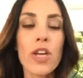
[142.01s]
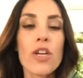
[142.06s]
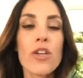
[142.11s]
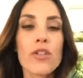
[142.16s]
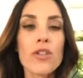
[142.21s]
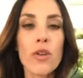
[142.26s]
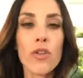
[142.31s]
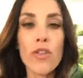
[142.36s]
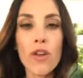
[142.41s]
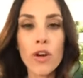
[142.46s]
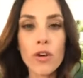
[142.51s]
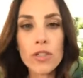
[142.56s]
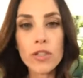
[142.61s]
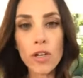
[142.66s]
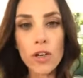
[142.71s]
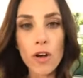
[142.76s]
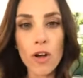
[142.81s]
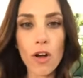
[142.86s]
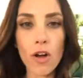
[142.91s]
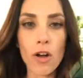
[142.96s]
So those
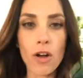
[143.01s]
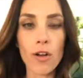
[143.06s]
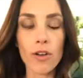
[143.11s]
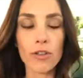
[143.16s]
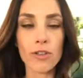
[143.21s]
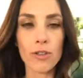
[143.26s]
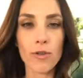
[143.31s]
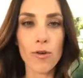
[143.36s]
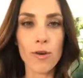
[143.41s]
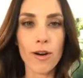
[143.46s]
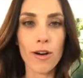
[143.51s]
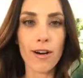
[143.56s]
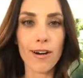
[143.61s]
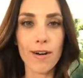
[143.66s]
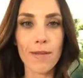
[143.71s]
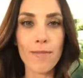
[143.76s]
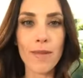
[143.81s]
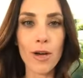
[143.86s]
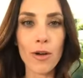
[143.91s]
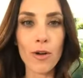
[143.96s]
are all
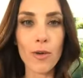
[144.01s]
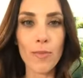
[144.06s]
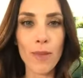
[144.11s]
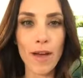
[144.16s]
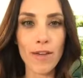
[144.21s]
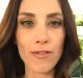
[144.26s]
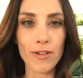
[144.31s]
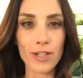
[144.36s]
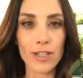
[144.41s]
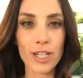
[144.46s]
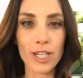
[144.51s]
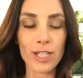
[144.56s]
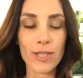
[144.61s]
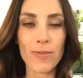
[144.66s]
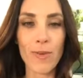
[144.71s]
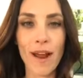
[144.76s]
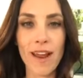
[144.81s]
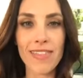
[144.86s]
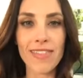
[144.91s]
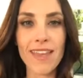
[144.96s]
your milk
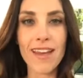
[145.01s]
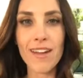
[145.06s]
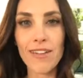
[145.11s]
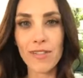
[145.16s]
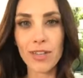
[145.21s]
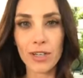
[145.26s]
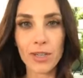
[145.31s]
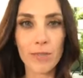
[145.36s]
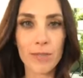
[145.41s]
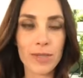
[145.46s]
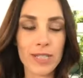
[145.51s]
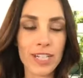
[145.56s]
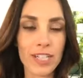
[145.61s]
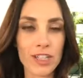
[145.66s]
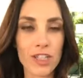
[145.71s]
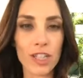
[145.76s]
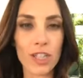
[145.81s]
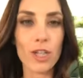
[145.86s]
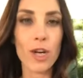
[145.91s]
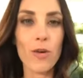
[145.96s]
beverages right there that could
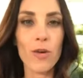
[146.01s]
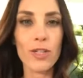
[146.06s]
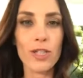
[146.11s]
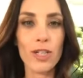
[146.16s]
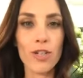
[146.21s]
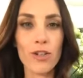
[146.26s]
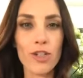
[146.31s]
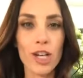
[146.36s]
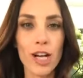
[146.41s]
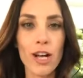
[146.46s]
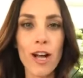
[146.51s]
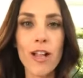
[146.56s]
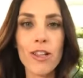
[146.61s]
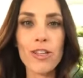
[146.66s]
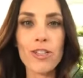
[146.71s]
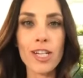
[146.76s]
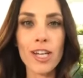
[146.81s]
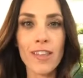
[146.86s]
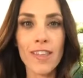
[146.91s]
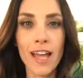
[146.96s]
potentially go into your
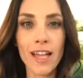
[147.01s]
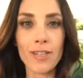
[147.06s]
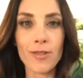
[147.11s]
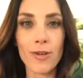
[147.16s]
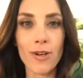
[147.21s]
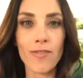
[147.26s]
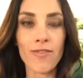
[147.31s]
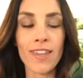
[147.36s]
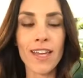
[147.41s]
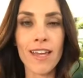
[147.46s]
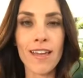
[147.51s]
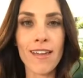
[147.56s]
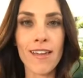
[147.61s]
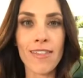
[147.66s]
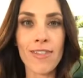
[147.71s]
Shakeology and that sort of thing.